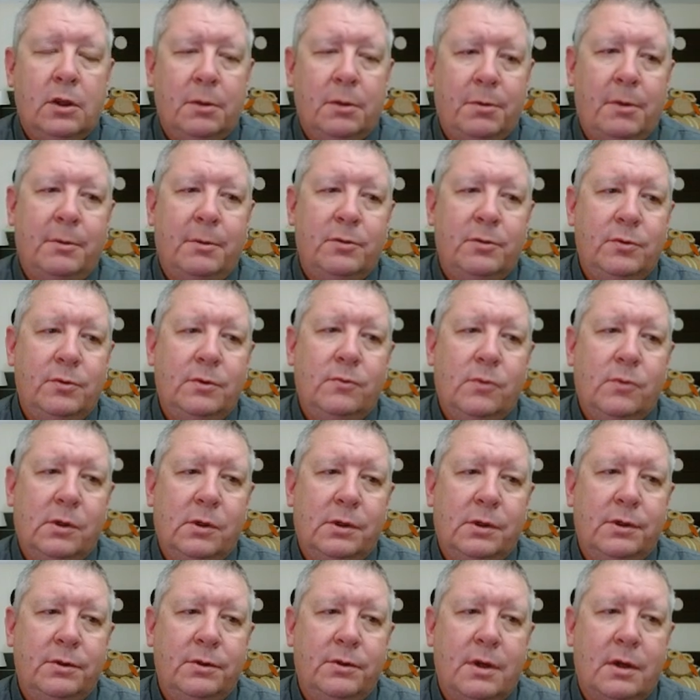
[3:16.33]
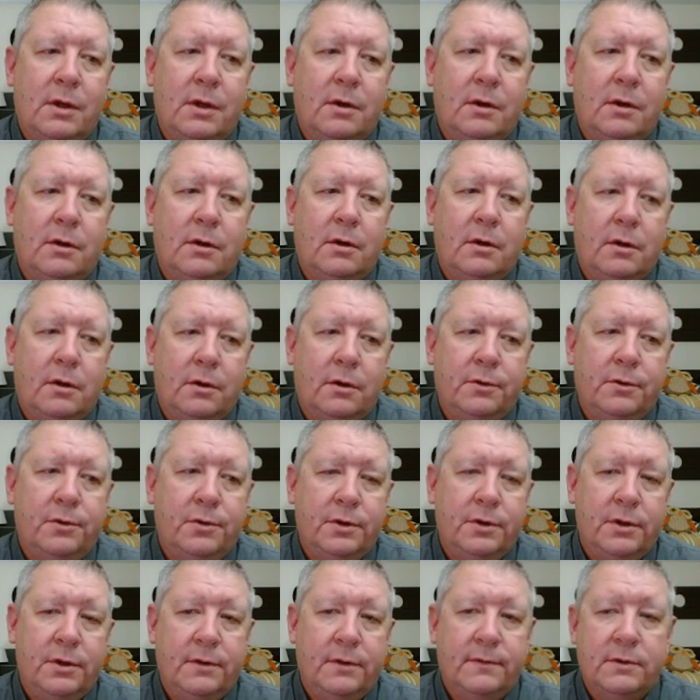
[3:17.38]
You probably wouldn't want to do that on all
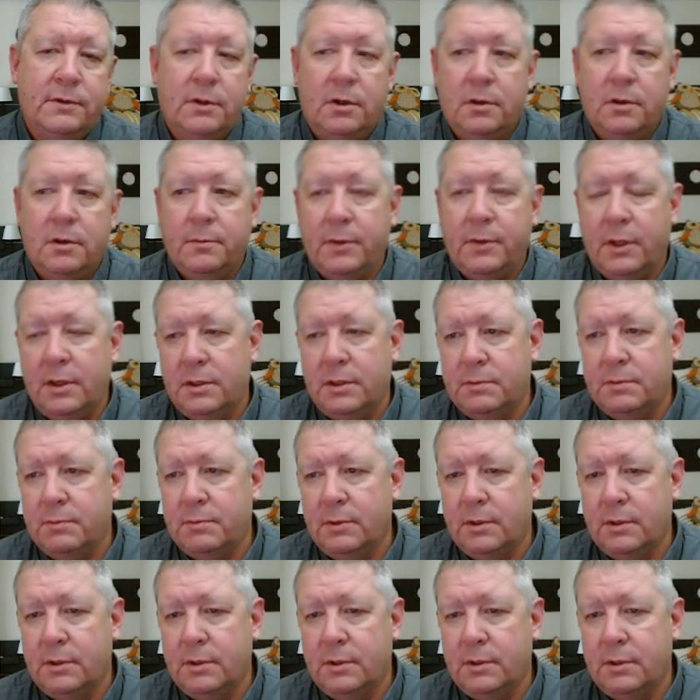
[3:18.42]
your divs on the page,